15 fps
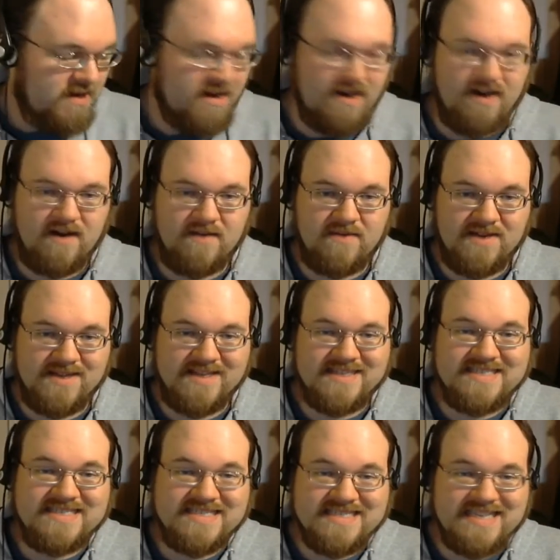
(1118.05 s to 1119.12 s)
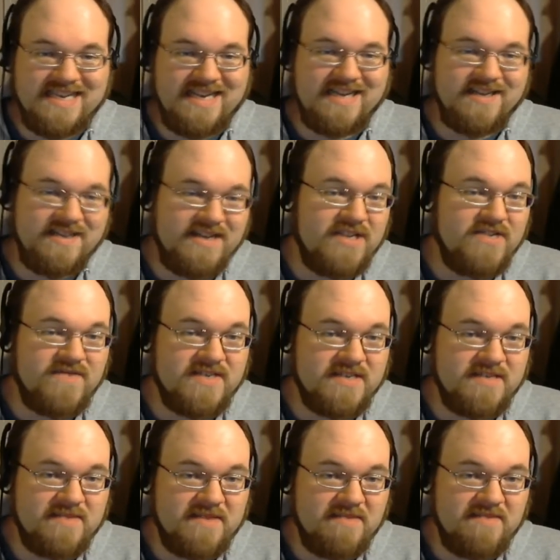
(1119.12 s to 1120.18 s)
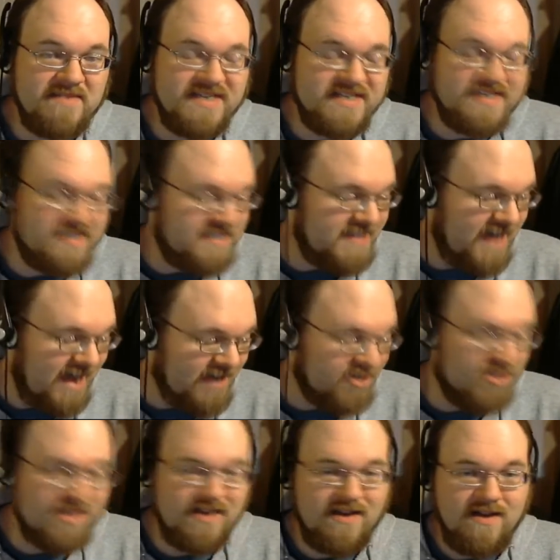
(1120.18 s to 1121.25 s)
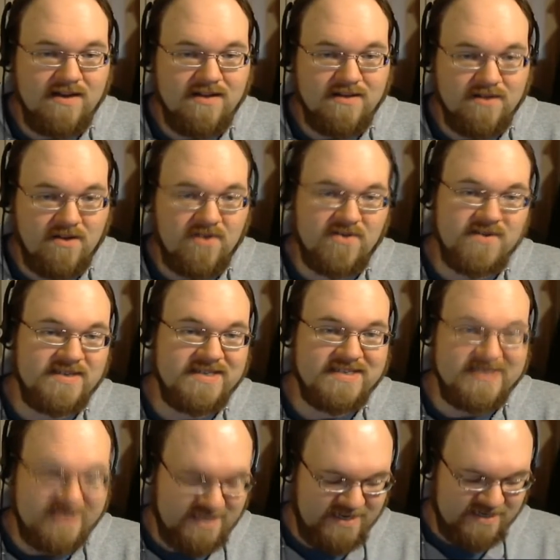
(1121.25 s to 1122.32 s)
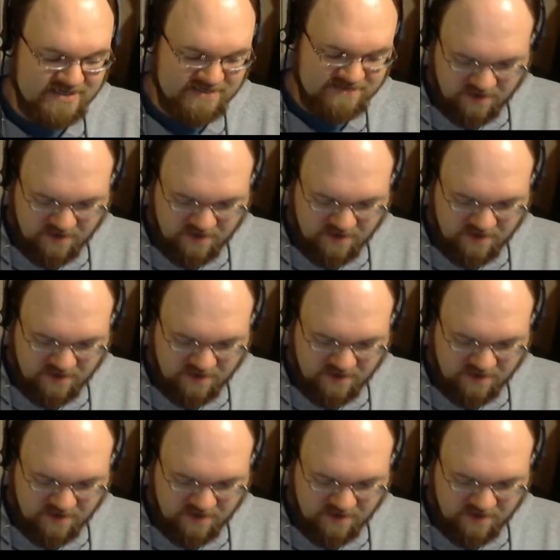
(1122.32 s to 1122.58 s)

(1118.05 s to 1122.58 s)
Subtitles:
unless he's standing on the edge of something, because it's actually longer than his legs.